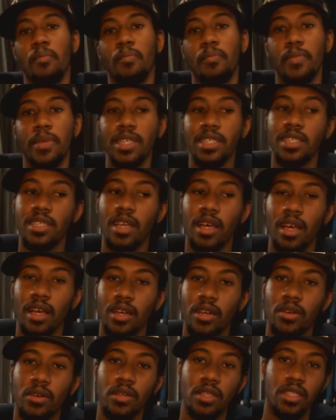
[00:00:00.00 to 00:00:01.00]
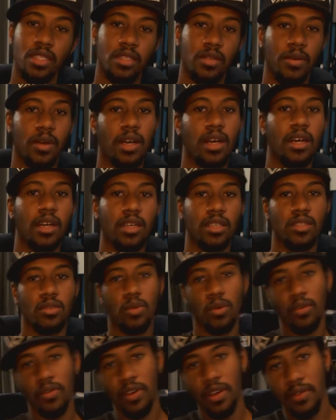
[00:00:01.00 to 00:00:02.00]
Minasan konnichiwa,
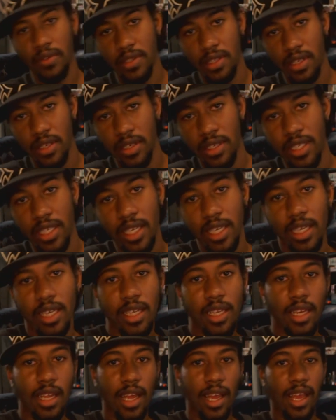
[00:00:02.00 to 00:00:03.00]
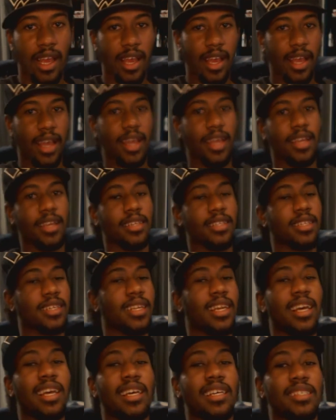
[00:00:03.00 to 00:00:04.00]
it's WolfHaven thirteen, and
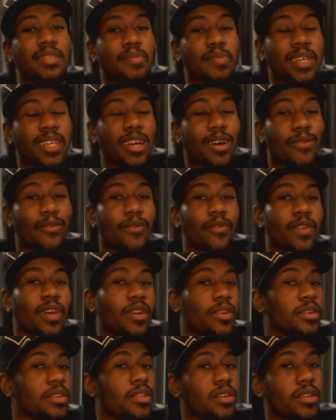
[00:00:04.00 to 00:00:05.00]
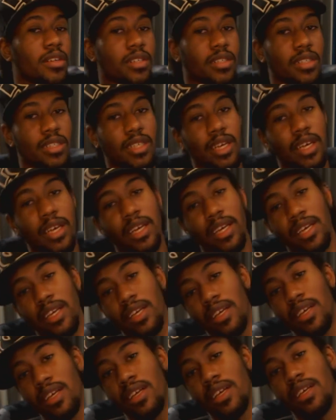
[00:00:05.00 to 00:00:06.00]
today has been a very long day.
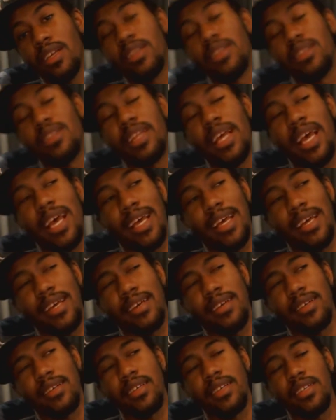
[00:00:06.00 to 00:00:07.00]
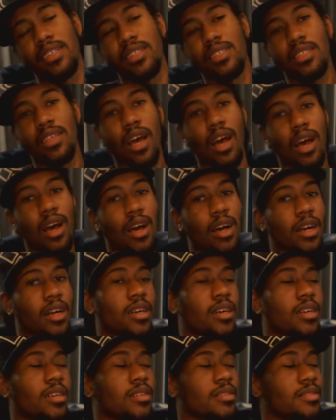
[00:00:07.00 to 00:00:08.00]
It's uh,
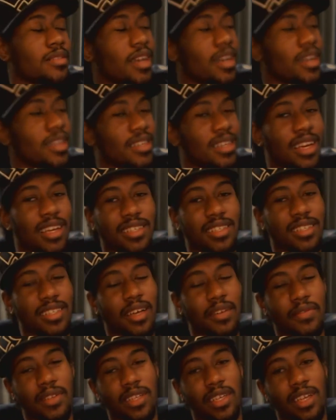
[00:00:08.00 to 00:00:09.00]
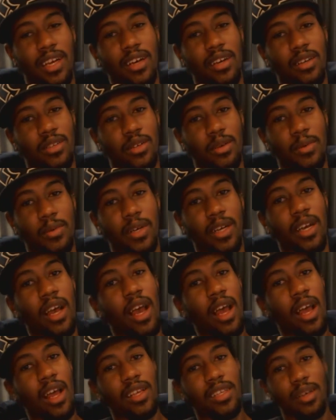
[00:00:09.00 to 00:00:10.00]
no, definitely not October.
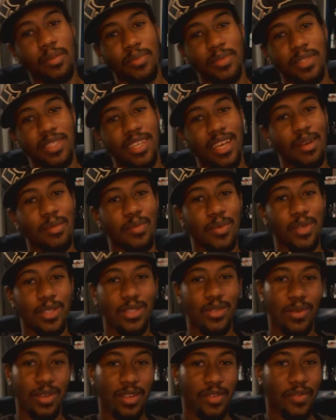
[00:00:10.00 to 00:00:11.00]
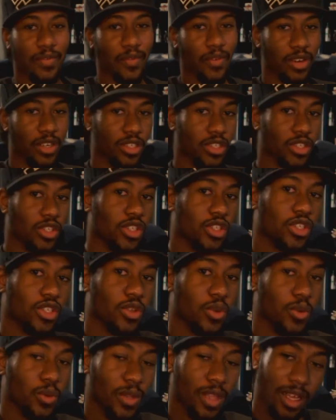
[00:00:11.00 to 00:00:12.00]
September
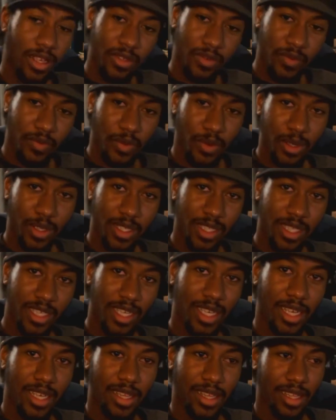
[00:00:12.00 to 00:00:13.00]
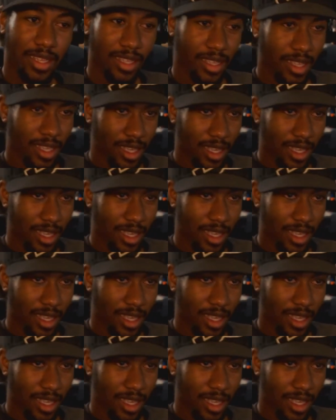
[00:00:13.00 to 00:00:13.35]
twenty-first, two thousand fourteen.